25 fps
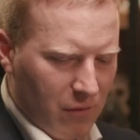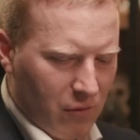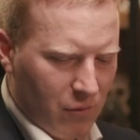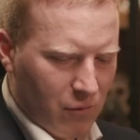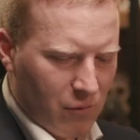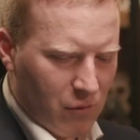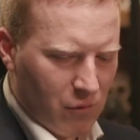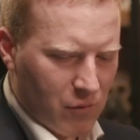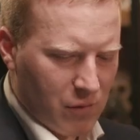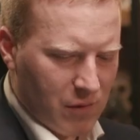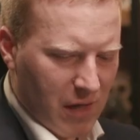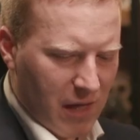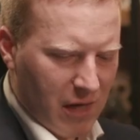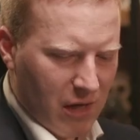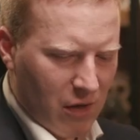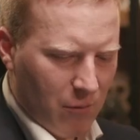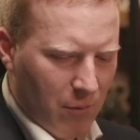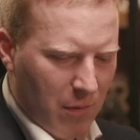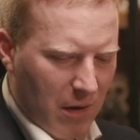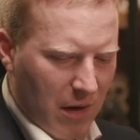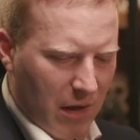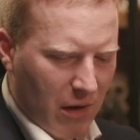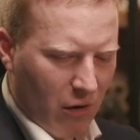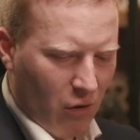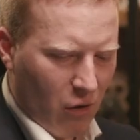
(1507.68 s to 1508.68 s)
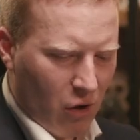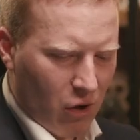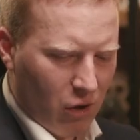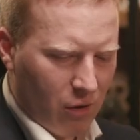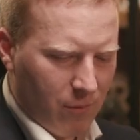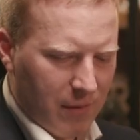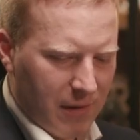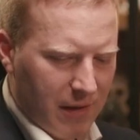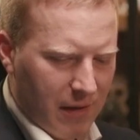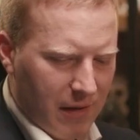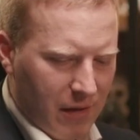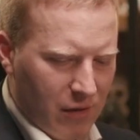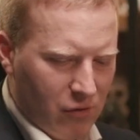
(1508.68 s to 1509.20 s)
of sustainable
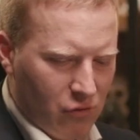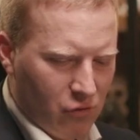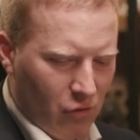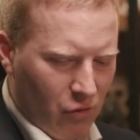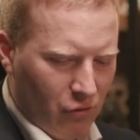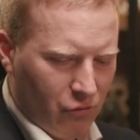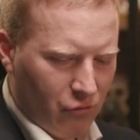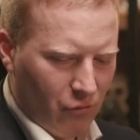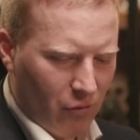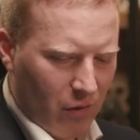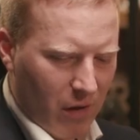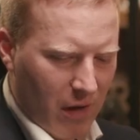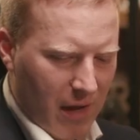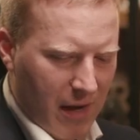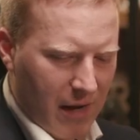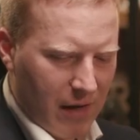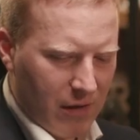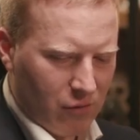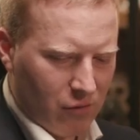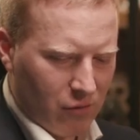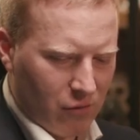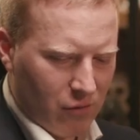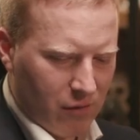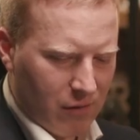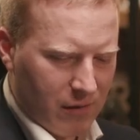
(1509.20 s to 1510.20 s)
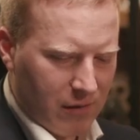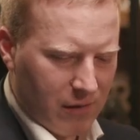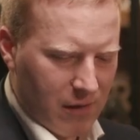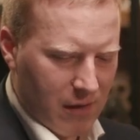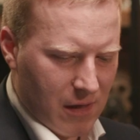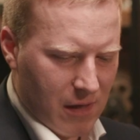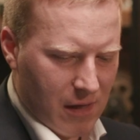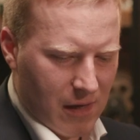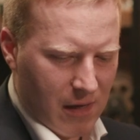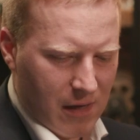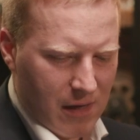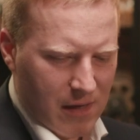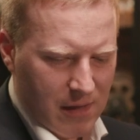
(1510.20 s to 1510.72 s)
economy that is not reliant on
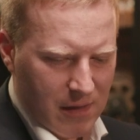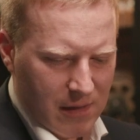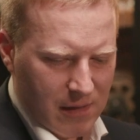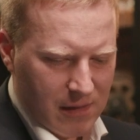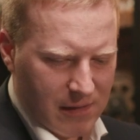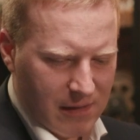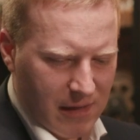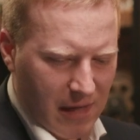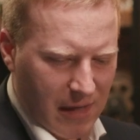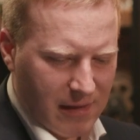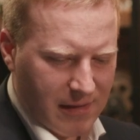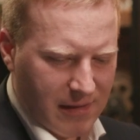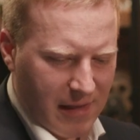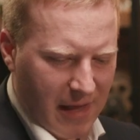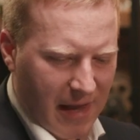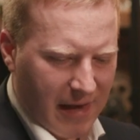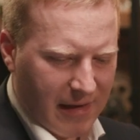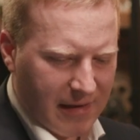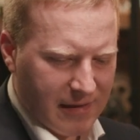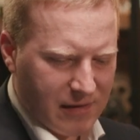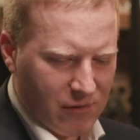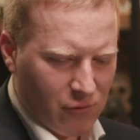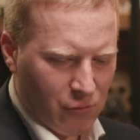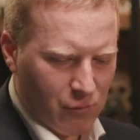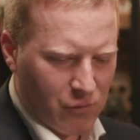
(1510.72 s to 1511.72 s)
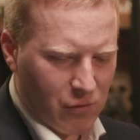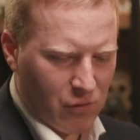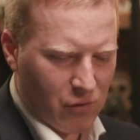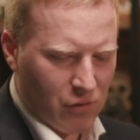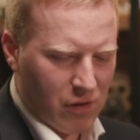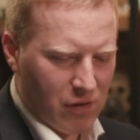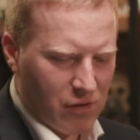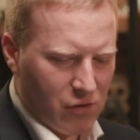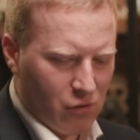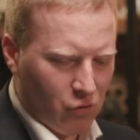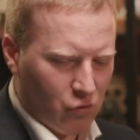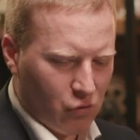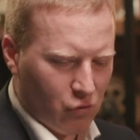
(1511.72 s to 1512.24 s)
state tax
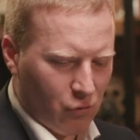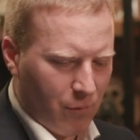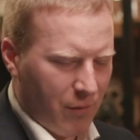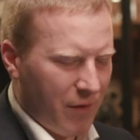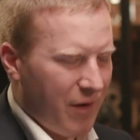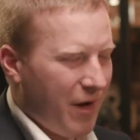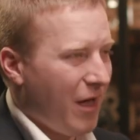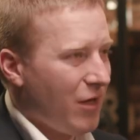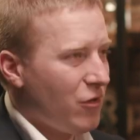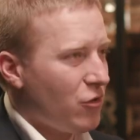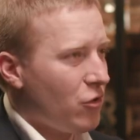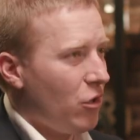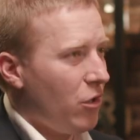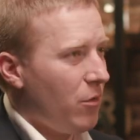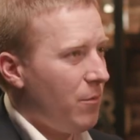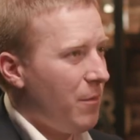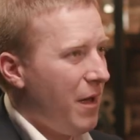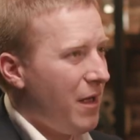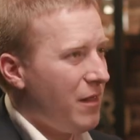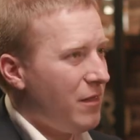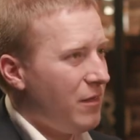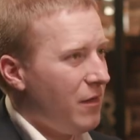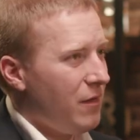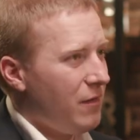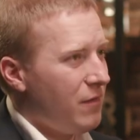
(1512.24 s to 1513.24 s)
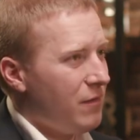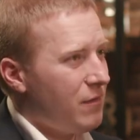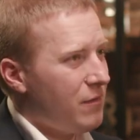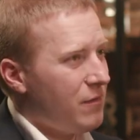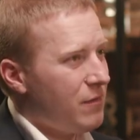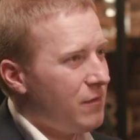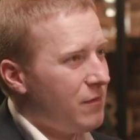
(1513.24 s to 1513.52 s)
subsidies or supranational mandates?